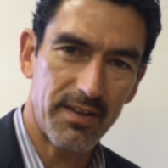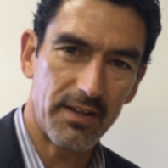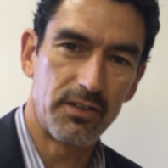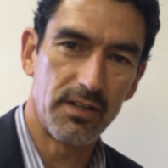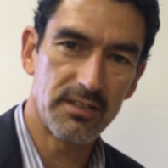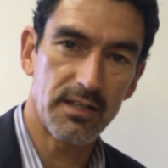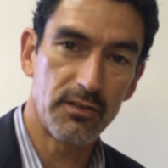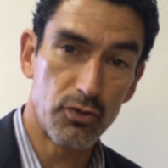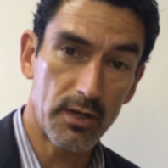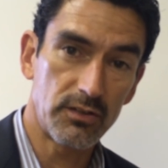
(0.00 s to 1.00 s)
founder and executive
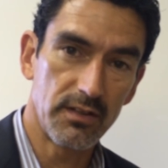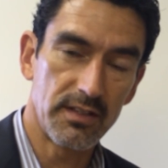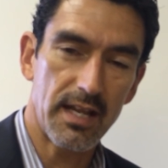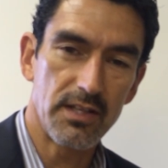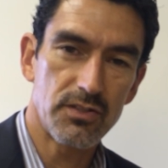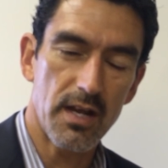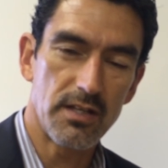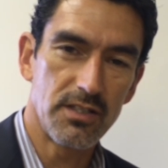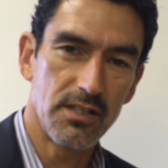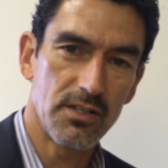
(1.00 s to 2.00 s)
director of the Talent
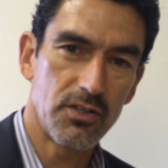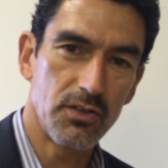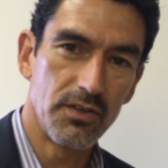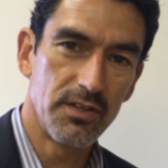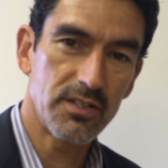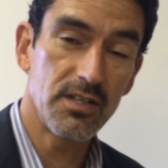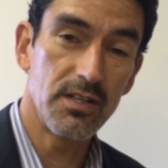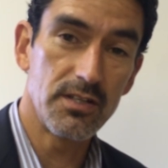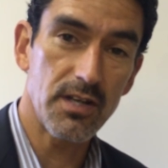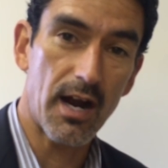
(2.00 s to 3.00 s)
Strategy Institute, and this
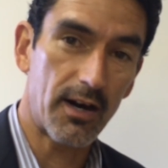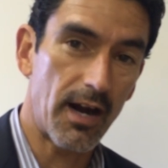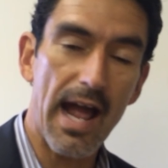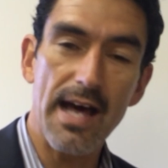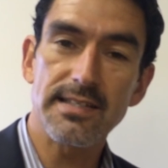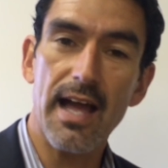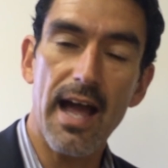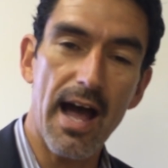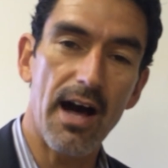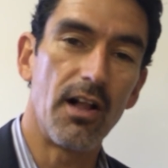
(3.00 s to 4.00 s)
is our Ask
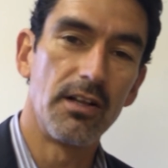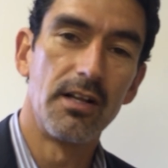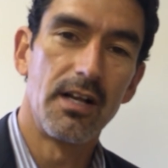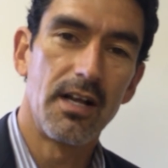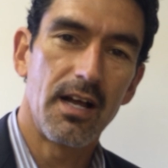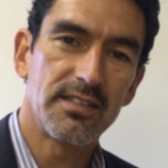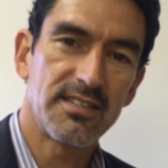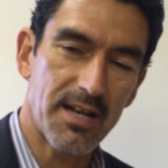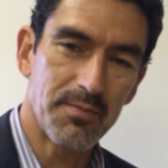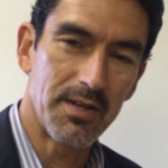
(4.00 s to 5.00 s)
Al
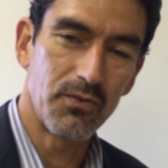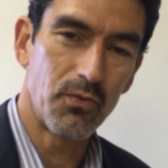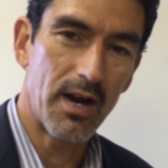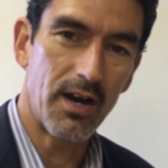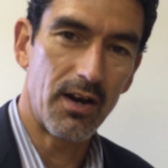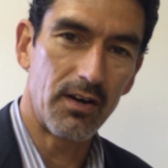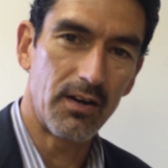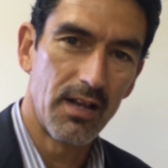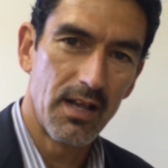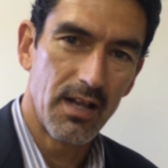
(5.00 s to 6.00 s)
segment where
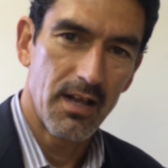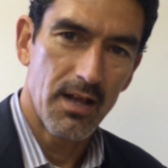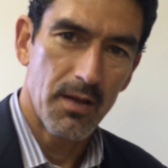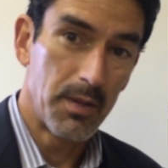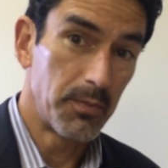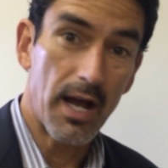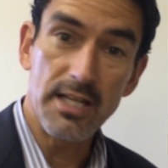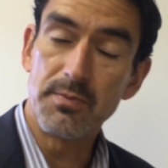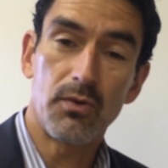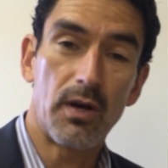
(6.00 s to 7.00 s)
people ask
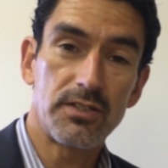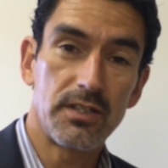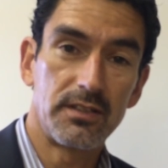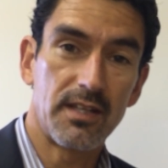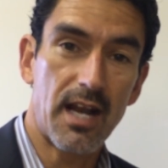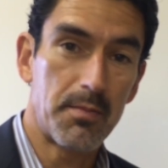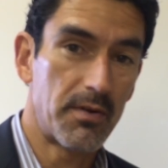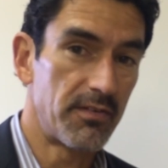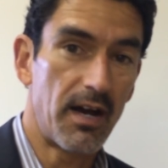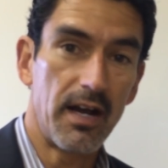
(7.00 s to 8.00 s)
me questions and I
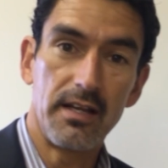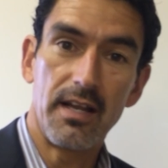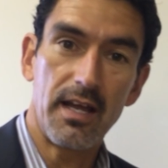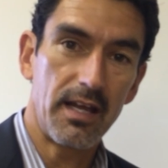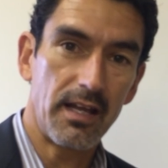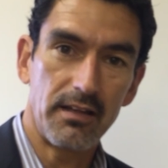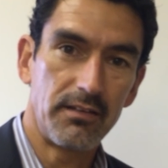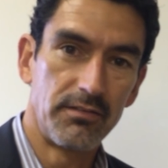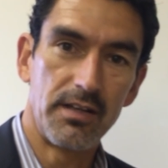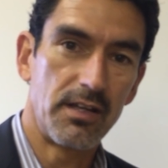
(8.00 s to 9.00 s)
provide a
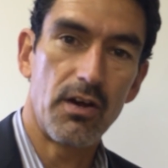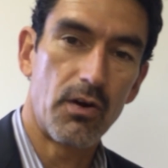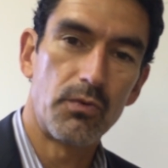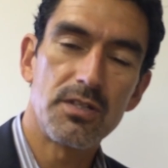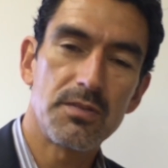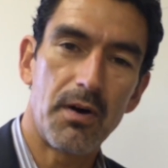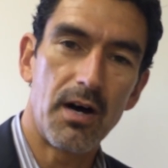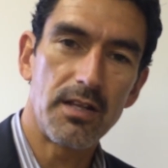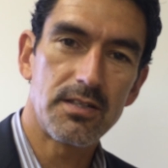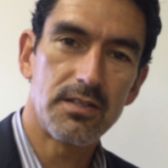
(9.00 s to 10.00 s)
video
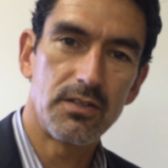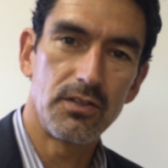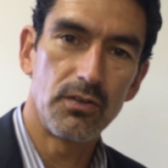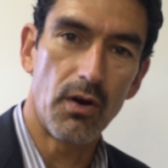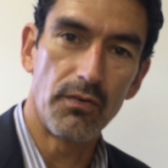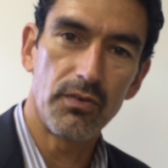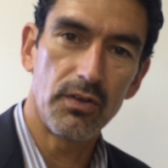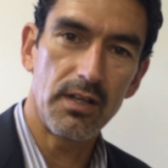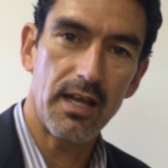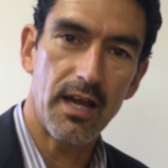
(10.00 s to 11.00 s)
response to
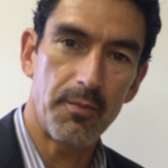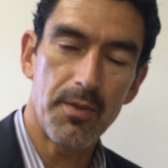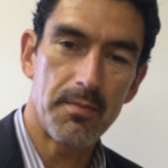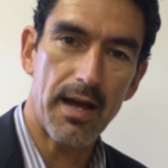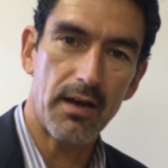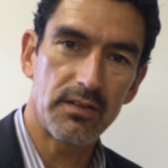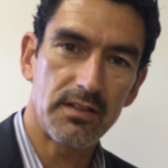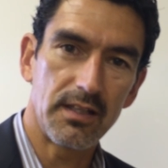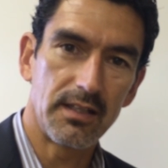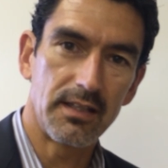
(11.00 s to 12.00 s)
hopefully help them out.
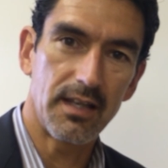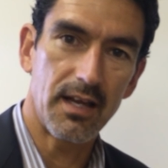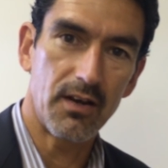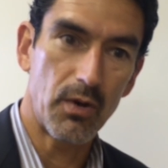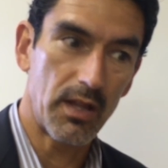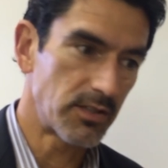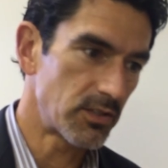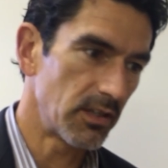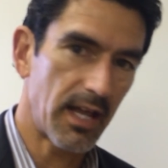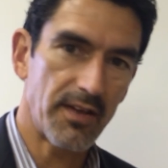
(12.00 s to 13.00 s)
And while I
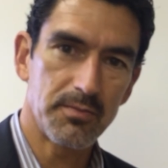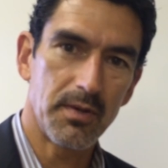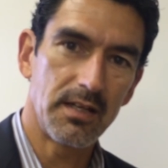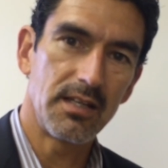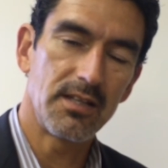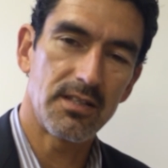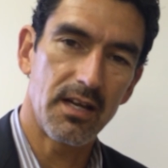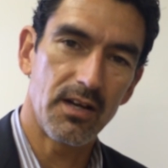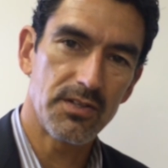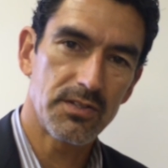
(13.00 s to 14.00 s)
certainly have some ideas, I
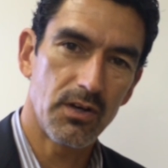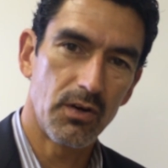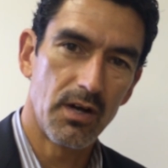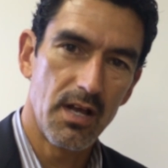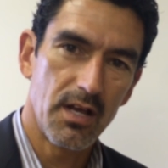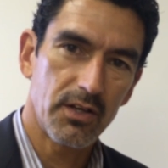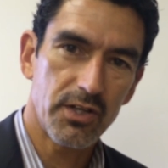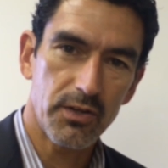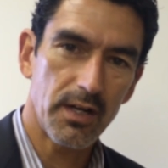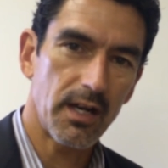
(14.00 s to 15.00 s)
also
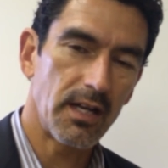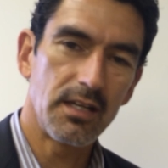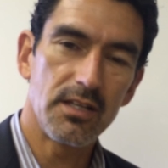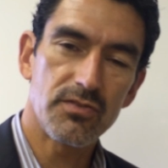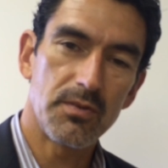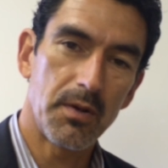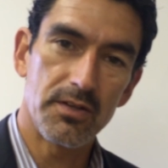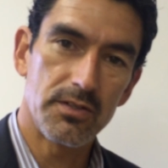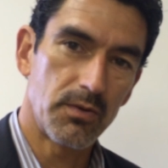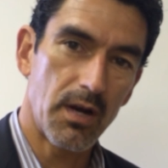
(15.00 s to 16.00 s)
curate ideas from
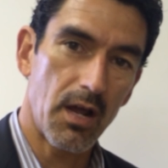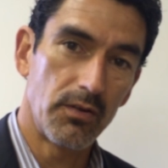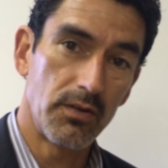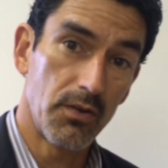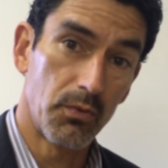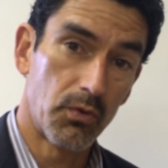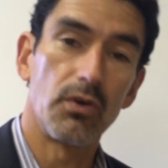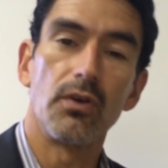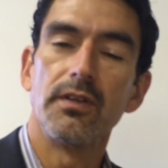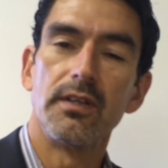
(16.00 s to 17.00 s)
others around the
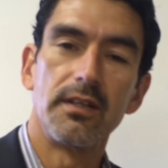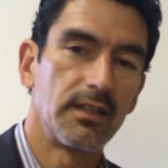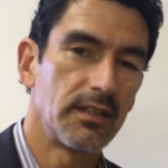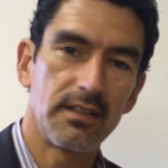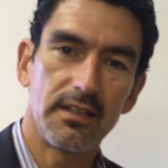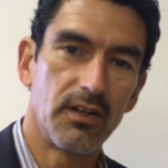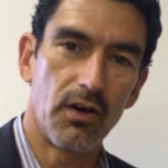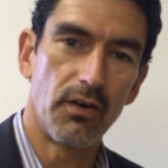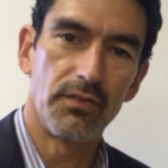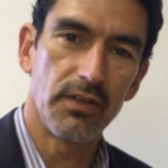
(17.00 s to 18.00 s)
world, and
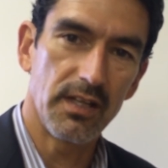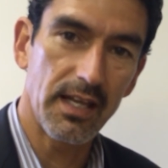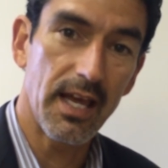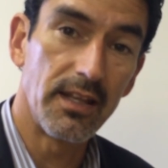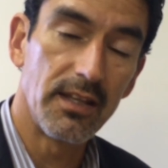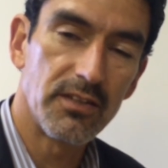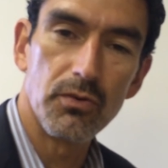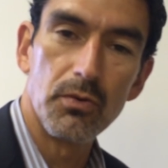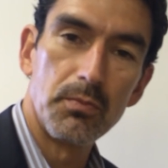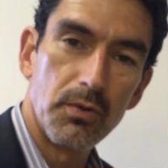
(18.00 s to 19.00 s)
hopefully again this
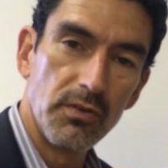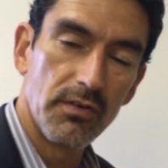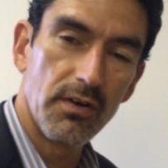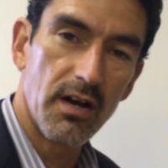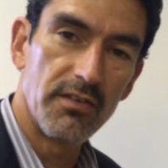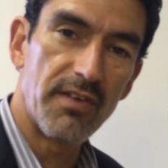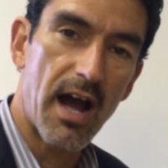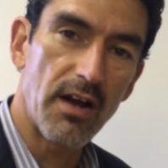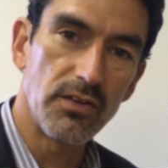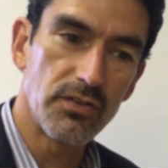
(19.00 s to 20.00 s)
will prove of
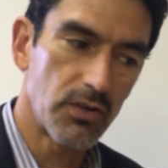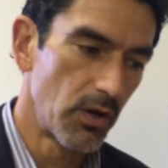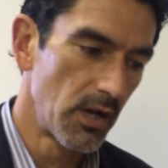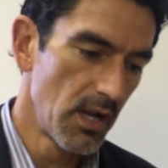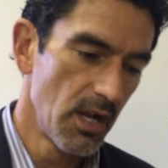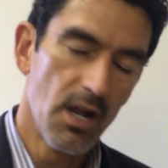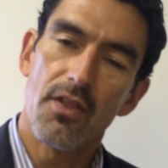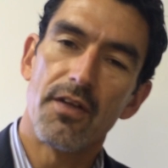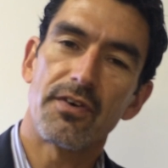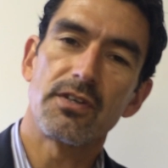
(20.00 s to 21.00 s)
value. So
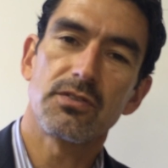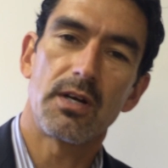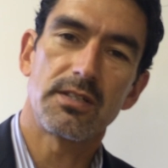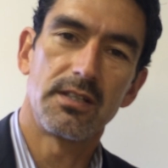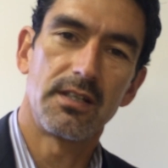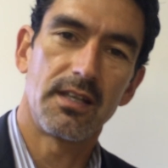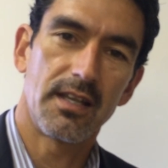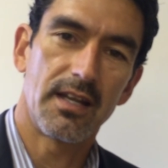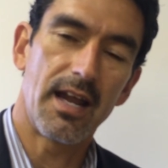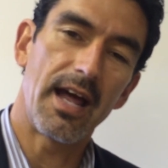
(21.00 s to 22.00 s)
the first question
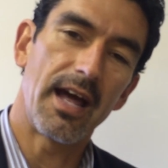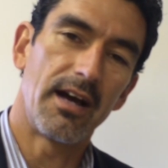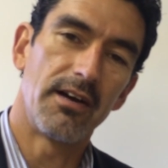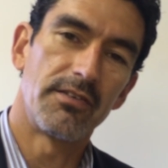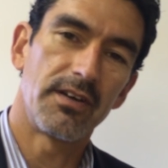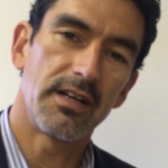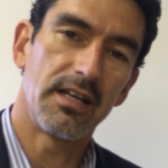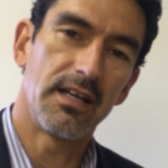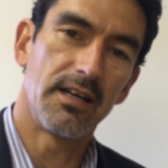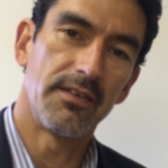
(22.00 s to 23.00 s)
that I have
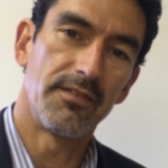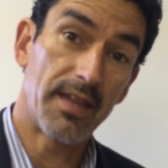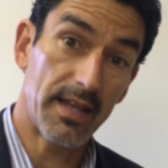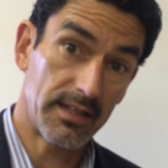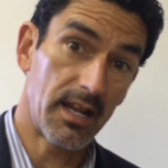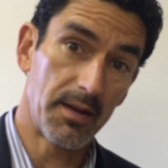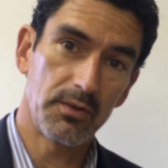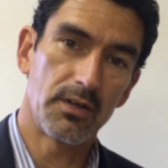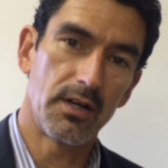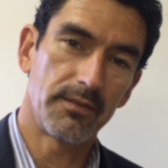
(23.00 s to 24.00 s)
that I'm
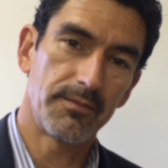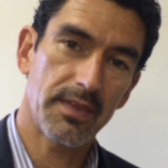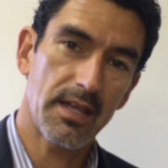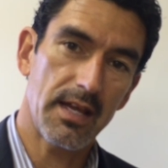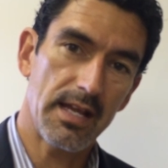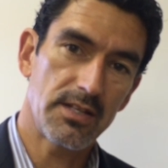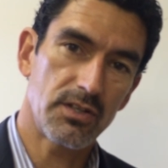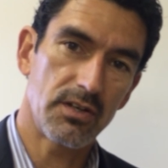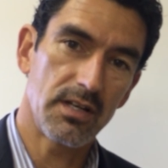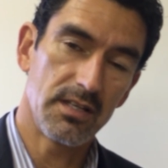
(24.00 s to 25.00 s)
going to
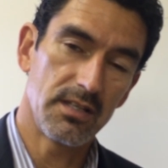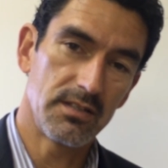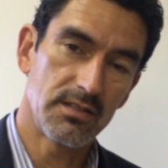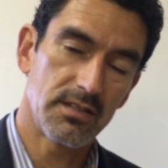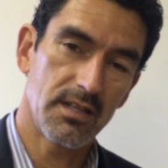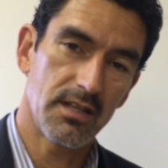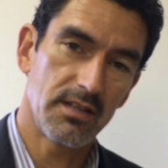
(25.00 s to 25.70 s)
answer is